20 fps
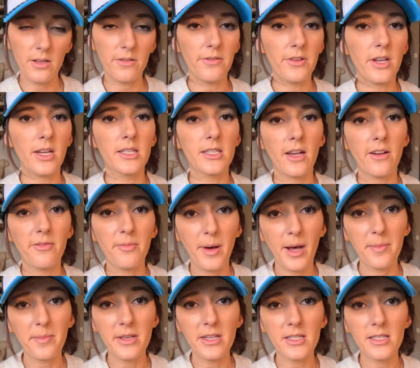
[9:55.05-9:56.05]
If you guys have
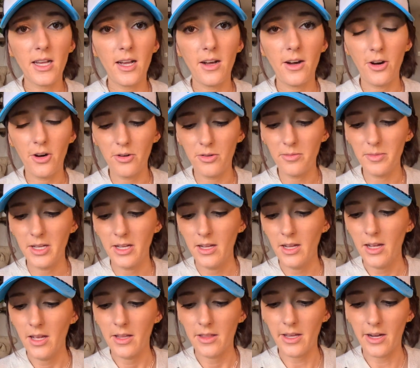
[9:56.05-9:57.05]
puppies at home,
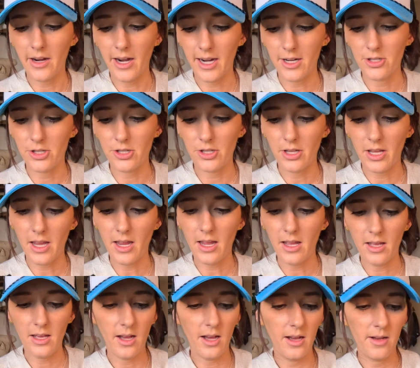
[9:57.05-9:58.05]
they're actually,
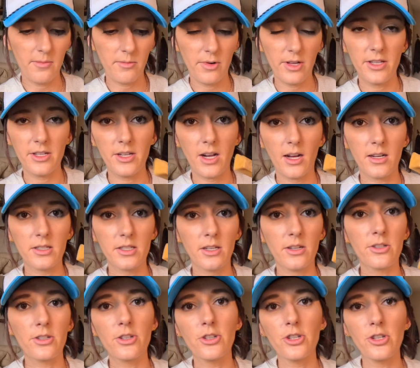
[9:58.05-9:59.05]
when the dog
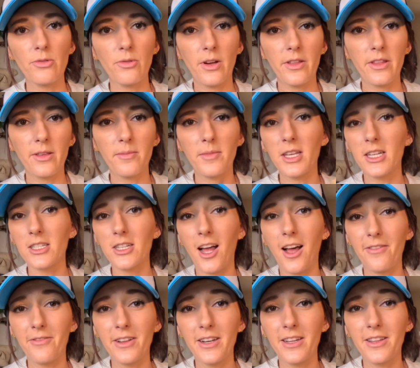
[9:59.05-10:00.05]
starts to chew on them, they
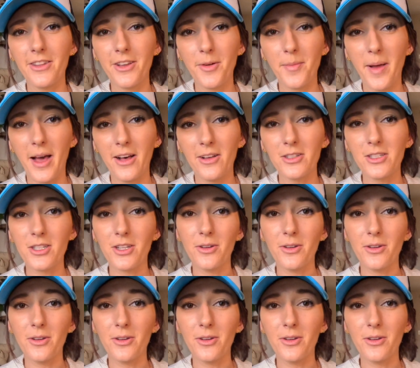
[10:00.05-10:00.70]
soften in their mouths.